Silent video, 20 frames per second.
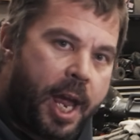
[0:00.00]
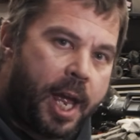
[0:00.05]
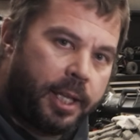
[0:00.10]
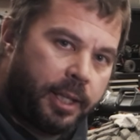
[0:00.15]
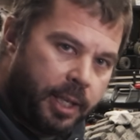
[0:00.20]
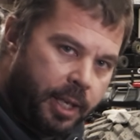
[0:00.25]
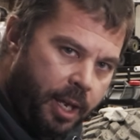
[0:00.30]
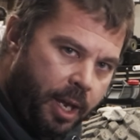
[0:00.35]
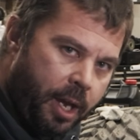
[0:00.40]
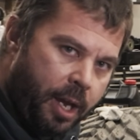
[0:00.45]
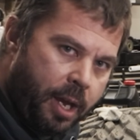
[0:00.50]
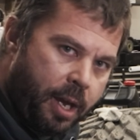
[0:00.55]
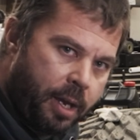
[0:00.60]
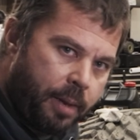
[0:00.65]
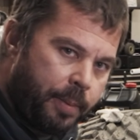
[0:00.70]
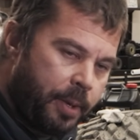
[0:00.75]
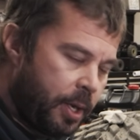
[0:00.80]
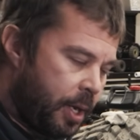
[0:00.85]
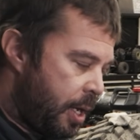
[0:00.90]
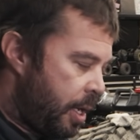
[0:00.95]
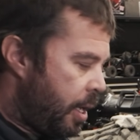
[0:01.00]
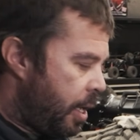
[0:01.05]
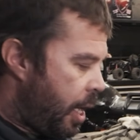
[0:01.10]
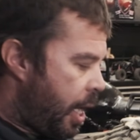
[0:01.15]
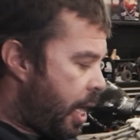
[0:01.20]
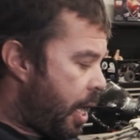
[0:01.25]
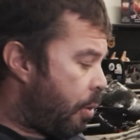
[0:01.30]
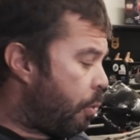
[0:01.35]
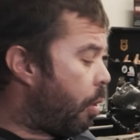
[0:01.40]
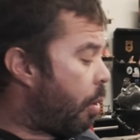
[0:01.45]
at the hub,
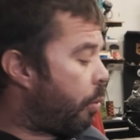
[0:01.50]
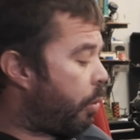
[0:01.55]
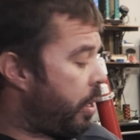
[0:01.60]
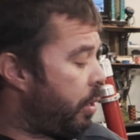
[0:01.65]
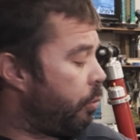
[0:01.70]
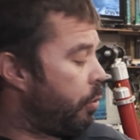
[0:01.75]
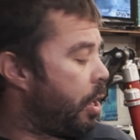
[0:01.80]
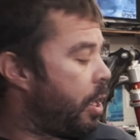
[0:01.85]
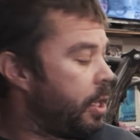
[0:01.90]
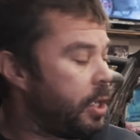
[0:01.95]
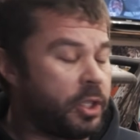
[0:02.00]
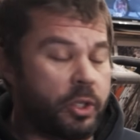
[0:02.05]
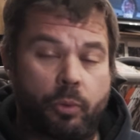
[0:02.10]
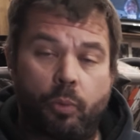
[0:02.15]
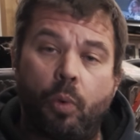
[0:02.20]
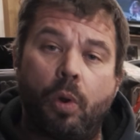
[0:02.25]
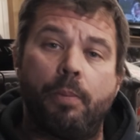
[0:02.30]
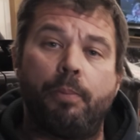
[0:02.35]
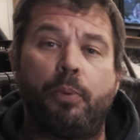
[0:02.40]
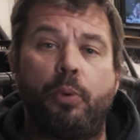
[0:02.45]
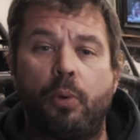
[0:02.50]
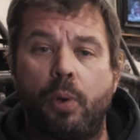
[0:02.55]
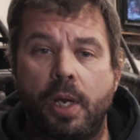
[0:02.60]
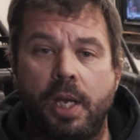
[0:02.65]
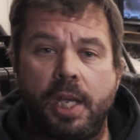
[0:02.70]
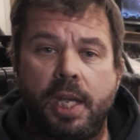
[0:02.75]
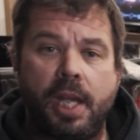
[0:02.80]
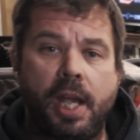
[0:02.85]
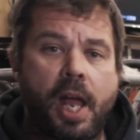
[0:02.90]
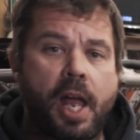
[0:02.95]
and what we run is a
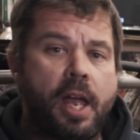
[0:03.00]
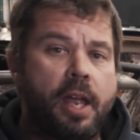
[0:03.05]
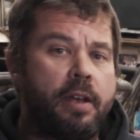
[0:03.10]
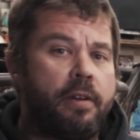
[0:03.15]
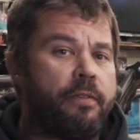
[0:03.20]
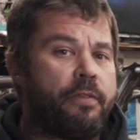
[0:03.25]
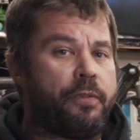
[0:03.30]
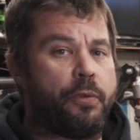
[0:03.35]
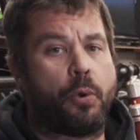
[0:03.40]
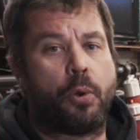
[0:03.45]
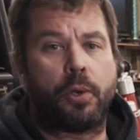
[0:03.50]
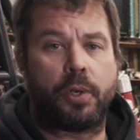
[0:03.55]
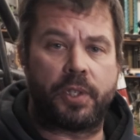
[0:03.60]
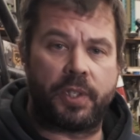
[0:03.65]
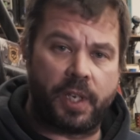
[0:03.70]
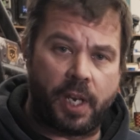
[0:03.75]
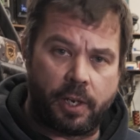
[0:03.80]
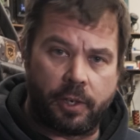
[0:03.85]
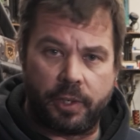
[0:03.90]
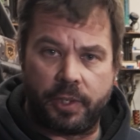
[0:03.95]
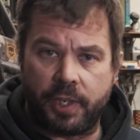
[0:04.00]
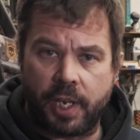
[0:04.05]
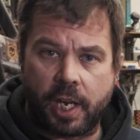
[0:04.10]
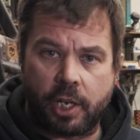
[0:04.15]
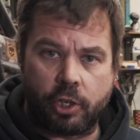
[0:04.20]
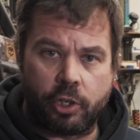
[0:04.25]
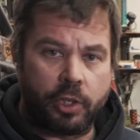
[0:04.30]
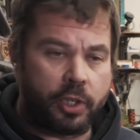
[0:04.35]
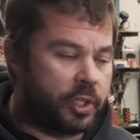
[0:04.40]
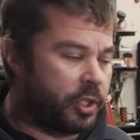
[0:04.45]
1.94 center
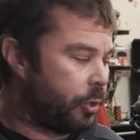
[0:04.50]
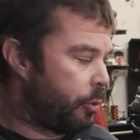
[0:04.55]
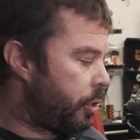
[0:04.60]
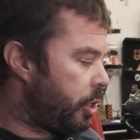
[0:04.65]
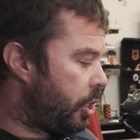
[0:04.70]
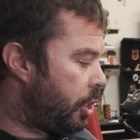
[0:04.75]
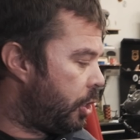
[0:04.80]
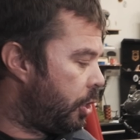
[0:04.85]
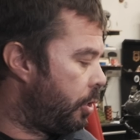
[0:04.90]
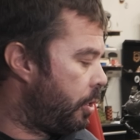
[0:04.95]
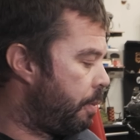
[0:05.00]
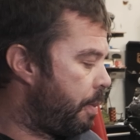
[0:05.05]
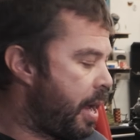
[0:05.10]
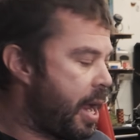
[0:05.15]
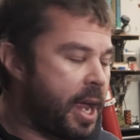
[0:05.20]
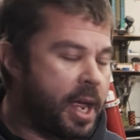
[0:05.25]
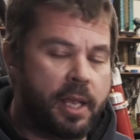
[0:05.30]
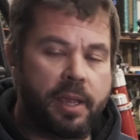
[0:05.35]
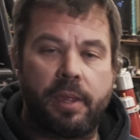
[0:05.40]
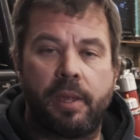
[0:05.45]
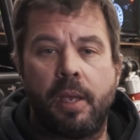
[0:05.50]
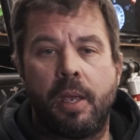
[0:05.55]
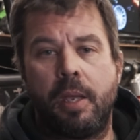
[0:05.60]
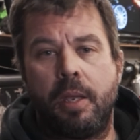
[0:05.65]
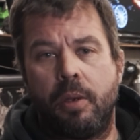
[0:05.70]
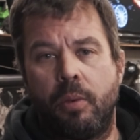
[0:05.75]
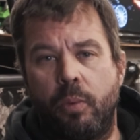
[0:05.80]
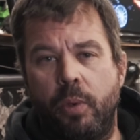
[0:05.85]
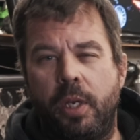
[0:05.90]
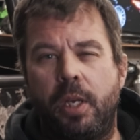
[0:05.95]
section. So when you do the math,
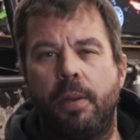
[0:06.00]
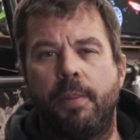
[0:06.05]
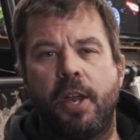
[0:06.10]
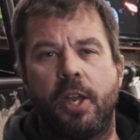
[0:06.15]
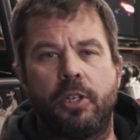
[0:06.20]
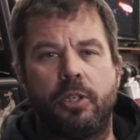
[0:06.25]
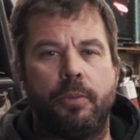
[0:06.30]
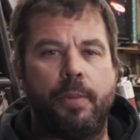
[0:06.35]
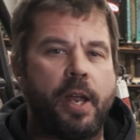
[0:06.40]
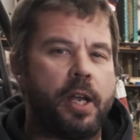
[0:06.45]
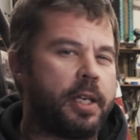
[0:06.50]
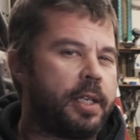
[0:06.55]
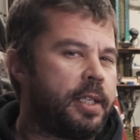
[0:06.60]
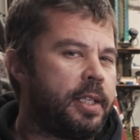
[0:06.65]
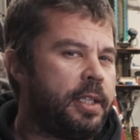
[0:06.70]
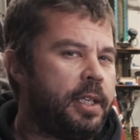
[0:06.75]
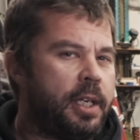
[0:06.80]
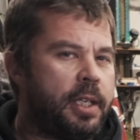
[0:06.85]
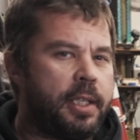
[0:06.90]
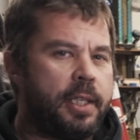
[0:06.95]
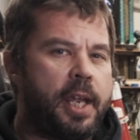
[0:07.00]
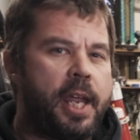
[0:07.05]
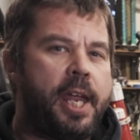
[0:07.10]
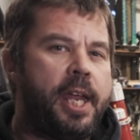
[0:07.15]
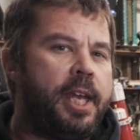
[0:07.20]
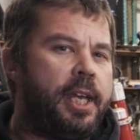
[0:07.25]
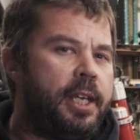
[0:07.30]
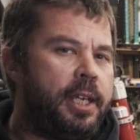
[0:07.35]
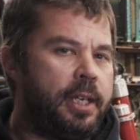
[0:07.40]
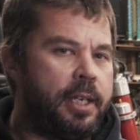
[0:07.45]
we come out to about a
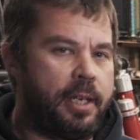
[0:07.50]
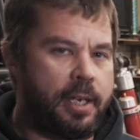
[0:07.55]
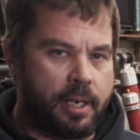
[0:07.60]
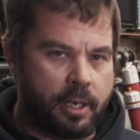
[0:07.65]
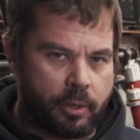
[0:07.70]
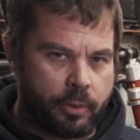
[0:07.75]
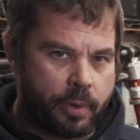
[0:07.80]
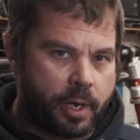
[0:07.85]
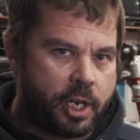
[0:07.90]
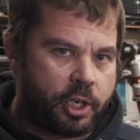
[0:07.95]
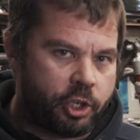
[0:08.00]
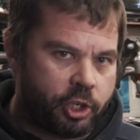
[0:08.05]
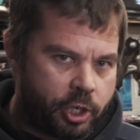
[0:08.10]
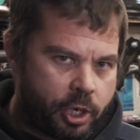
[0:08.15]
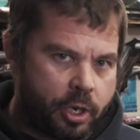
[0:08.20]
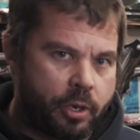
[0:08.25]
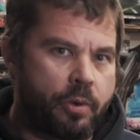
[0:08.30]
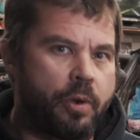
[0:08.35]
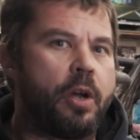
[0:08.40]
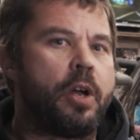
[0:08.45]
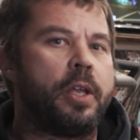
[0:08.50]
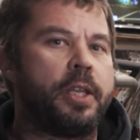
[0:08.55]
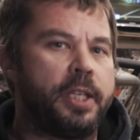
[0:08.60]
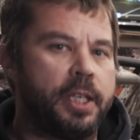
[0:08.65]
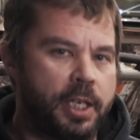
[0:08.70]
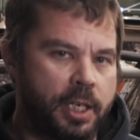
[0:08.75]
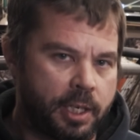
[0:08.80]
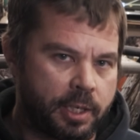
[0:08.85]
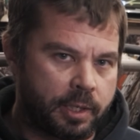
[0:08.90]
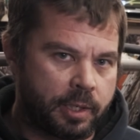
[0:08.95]
680 gear ratio on
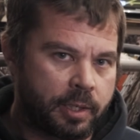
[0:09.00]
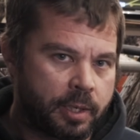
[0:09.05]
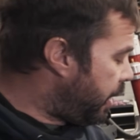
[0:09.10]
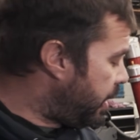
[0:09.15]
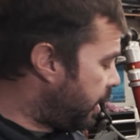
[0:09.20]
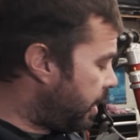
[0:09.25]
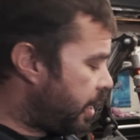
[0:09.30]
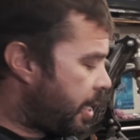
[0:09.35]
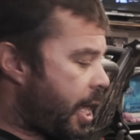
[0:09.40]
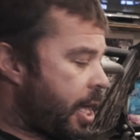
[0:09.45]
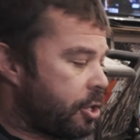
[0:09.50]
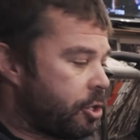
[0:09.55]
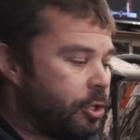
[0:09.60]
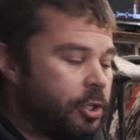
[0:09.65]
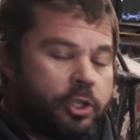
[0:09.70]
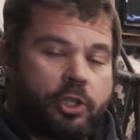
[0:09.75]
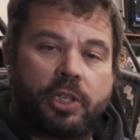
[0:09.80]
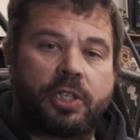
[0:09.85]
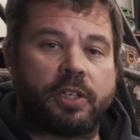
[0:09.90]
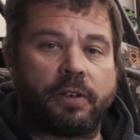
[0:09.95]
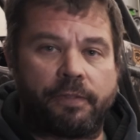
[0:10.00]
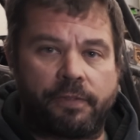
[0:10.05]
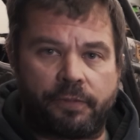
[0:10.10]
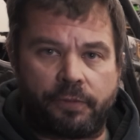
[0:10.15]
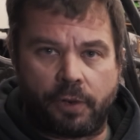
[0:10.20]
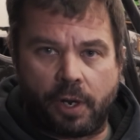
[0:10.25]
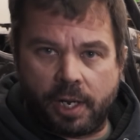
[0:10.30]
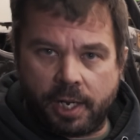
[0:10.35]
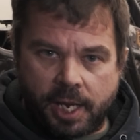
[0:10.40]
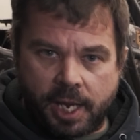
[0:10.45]
these. This is actually just a
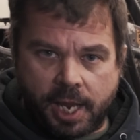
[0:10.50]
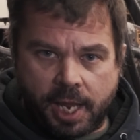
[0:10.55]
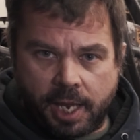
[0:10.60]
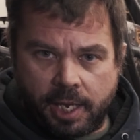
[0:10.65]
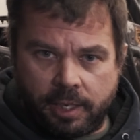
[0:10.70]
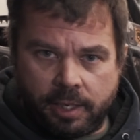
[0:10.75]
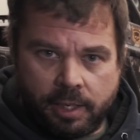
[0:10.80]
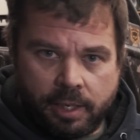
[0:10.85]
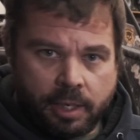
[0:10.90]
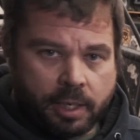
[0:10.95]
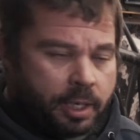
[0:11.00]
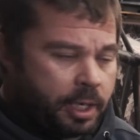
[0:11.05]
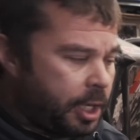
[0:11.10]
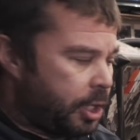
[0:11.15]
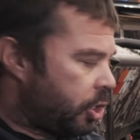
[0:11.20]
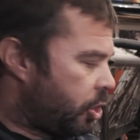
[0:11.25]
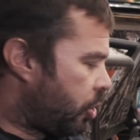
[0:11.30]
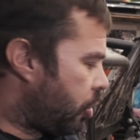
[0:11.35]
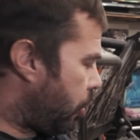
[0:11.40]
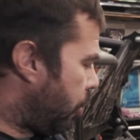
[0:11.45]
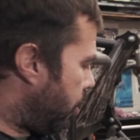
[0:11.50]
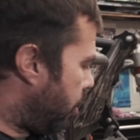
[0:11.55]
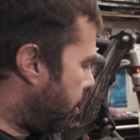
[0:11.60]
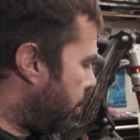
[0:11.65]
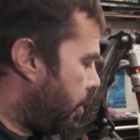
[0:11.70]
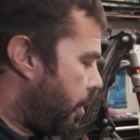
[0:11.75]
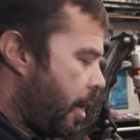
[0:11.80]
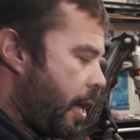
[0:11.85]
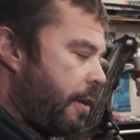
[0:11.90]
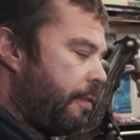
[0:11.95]
front end. It's turned
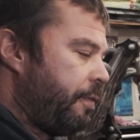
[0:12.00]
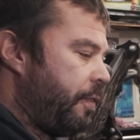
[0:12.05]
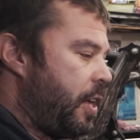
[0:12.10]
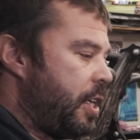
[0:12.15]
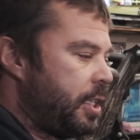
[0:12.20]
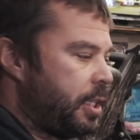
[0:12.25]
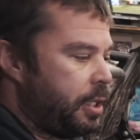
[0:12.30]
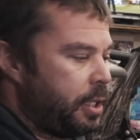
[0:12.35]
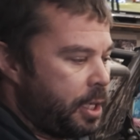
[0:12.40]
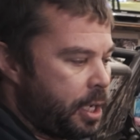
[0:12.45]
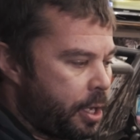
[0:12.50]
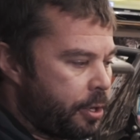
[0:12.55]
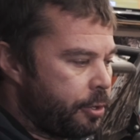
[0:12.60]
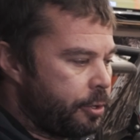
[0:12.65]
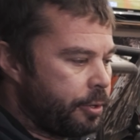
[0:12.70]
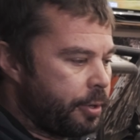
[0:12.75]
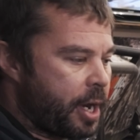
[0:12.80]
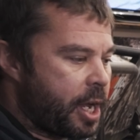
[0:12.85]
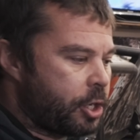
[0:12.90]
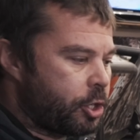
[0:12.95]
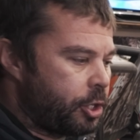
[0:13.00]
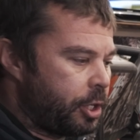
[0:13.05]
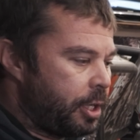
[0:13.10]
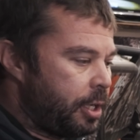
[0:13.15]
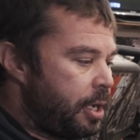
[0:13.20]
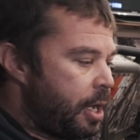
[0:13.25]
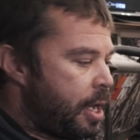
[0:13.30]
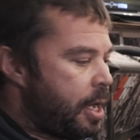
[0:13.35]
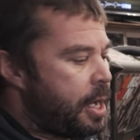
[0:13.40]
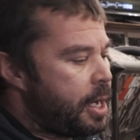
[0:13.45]
around facing the other
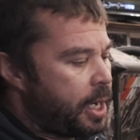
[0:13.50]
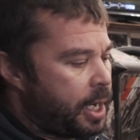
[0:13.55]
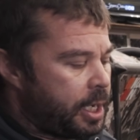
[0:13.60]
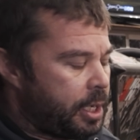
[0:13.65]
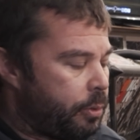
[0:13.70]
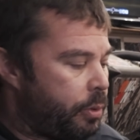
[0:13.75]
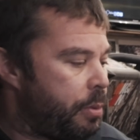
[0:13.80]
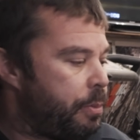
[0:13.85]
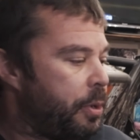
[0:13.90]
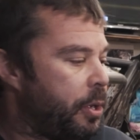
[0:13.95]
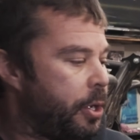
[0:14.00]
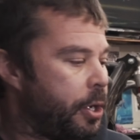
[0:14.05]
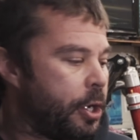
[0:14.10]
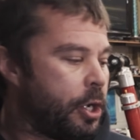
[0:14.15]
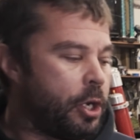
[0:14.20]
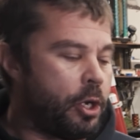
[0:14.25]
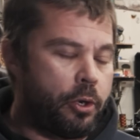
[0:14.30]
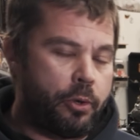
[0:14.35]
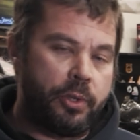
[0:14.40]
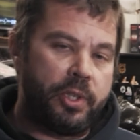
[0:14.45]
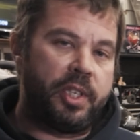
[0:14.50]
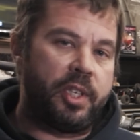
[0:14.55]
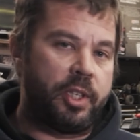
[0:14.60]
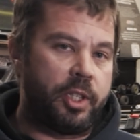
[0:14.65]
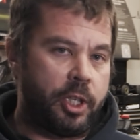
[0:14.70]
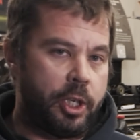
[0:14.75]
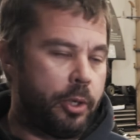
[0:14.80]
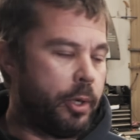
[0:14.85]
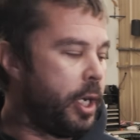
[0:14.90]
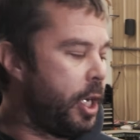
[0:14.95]
direction, and then we build our own
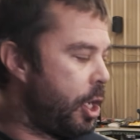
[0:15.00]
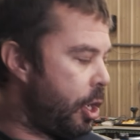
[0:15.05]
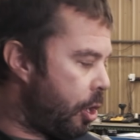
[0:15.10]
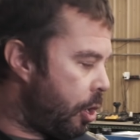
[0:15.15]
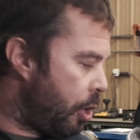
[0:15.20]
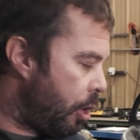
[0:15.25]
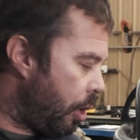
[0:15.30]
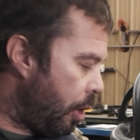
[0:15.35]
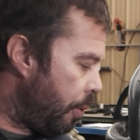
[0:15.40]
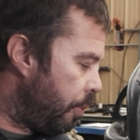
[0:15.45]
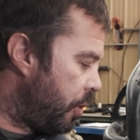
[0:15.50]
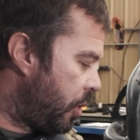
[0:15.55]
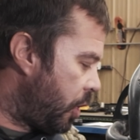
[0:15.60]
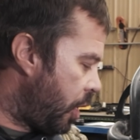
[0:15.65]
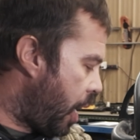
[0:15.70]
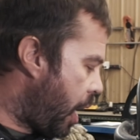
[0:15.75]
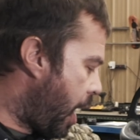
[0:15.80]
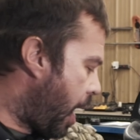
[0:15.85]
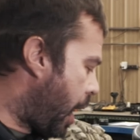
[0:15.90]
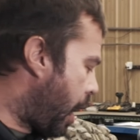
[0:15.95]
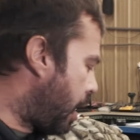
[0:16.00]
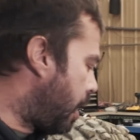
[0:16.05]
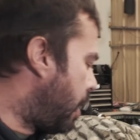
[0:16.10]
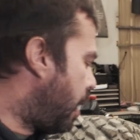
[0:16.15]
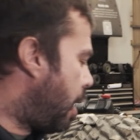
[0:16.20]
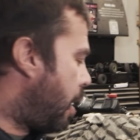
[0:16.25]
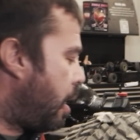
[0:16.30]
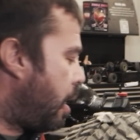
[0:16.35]
steering arms and